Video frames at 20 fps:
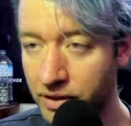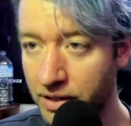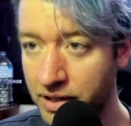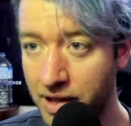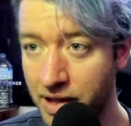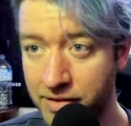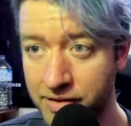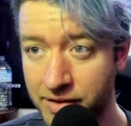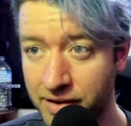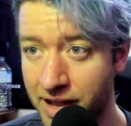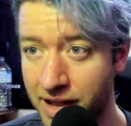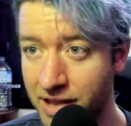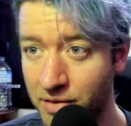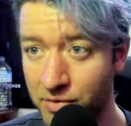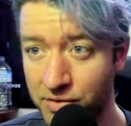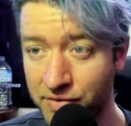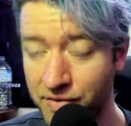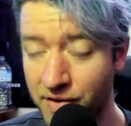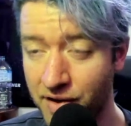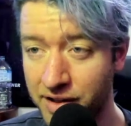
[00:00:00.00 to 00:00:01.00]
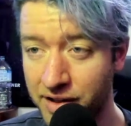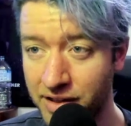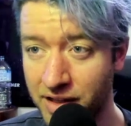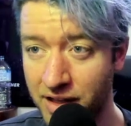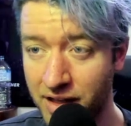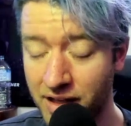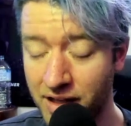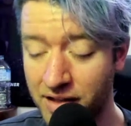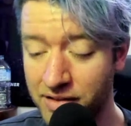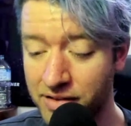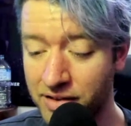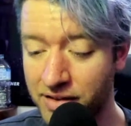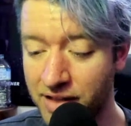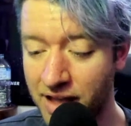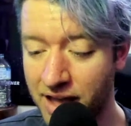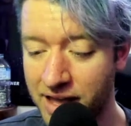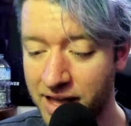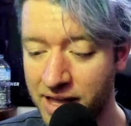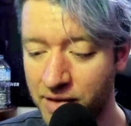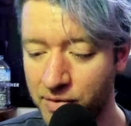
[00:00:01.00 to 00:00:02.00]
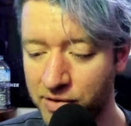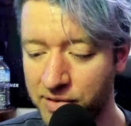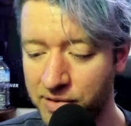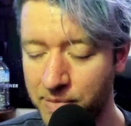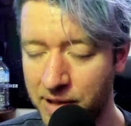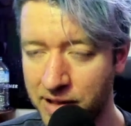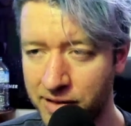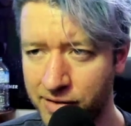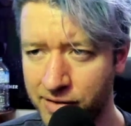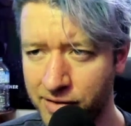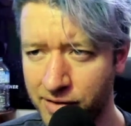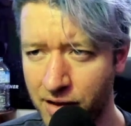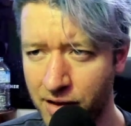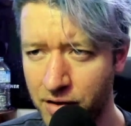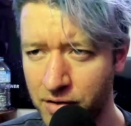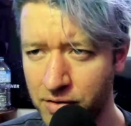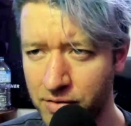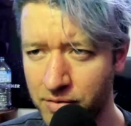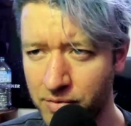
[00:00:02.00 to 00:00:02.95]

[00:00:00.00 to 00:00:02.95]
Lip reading: Yesterday he was fine. Today he was a bit slow.